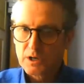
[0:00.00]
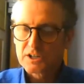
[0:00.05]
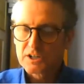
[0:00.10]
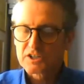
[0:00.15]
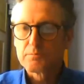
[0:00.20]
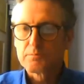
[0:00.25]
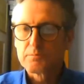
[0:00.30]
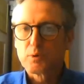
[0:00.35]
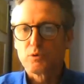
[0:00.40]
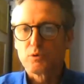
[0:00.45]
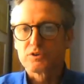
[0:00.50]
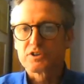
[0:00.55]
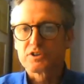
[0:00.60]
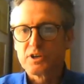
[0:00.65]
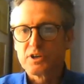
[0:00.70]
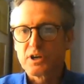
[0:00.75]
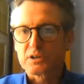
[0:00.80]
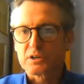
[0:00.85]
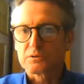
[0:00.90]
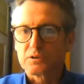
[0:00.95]
It's important to
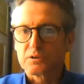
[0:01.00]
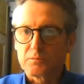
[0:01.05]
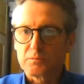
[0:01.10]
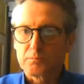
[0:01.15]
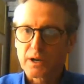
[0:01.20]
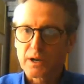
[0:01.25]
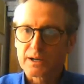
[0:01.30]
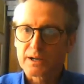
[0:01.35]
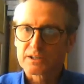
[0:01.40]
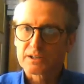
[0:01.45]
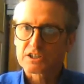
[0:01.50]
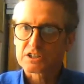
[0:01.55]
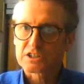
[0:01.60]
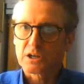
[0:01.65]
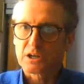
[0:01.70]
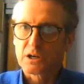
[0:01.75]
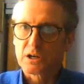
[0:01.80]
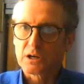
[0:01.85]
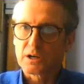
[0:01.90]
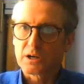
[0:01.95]
note that plants
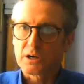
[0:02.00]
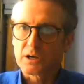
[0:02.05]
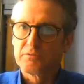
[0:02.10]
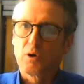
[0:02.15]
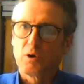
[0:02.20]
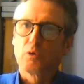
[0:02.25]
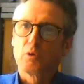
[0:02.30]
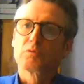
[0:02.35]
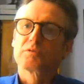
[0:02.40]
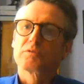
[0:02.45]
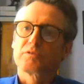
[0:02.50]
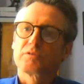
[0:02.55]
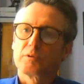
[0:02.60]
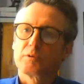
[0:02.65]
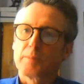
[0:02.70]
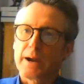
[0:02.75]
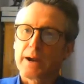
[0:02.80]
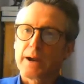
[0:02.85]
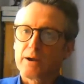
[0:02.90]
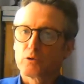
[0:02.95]
evolved
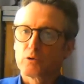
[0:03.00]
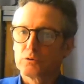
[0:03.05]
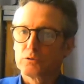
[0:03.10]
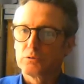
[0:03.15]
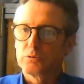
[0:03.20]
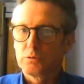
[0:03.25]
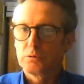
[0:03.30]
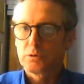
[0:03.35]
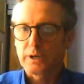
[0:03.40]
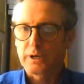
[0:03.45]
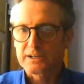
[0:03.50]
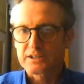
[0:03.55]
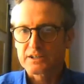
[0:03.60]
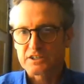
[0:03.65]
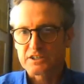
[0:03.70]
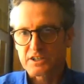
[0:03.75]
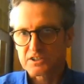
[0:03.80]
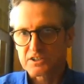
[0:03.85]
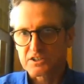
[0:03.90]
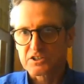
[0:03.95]
from algal
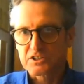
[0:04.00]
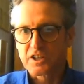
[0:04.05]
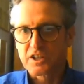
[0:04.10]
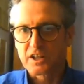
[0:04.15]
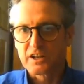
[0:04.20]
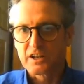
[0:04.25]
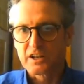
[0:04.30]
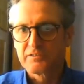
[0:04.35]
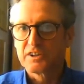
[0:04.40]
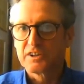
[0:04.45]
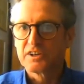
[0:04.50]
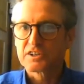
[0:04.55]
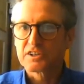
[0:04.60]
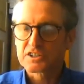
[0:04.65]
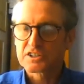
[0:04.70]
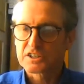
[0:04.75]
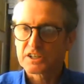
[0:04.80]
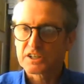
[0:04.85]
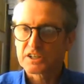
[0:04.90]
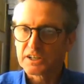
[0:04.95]
ancestors that lived in the
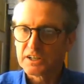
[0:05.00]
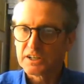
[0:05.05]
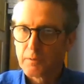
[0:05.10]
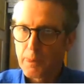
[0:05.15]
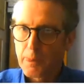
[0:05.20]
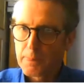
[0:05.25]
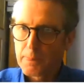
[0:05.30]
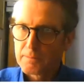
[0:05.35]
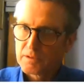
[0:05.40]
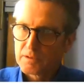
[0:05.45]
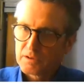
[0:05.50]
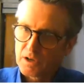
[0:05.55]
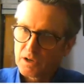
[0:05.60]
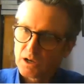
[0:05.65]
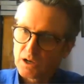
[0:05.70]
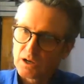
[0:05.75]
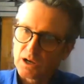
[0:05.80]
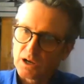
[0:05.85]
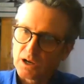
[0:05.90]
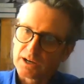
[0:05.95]
sea.
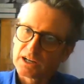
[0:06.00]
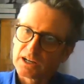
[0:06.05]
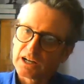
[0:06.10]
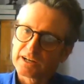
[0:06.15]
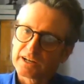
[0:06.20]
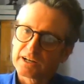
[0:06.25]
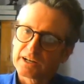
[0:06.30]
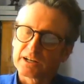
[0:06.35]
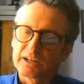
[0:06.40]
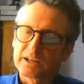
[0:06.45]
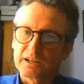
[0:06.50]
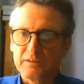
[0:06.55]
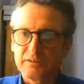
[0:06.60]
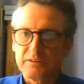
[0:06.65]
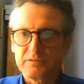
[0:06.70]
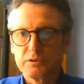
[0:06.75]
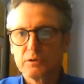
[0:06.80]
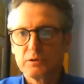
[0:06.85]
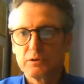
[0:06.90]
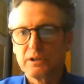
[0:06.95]
And clearly,
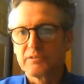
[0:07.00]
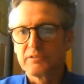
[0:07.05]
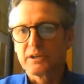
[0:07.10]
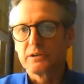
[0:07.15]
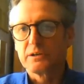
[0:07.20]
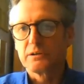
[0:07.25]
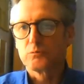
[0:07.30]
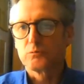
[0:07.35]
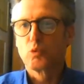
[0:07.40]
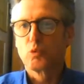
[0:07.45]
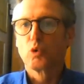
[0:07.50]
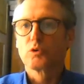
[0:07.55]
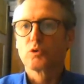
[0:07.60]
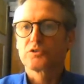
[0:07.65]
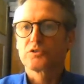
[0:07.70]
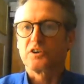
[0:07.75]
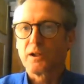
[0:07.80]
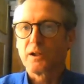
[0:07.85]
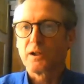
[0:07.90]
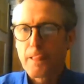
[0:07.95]
if you live in
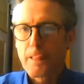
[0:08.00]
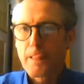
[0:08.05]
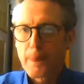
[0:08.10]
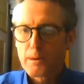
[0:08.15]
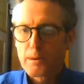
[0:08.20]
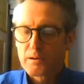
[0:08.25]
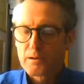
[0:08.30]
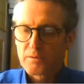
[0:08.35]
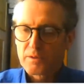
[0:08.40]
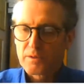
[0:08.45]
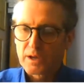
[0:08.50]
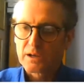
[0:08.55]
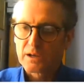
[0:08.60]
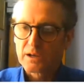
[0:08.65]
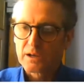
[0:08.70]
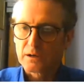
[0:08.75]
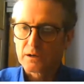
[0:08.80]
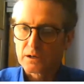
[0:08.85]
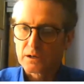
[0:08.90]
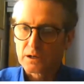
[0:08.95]
water,
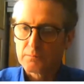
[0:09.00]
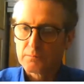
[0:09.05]
then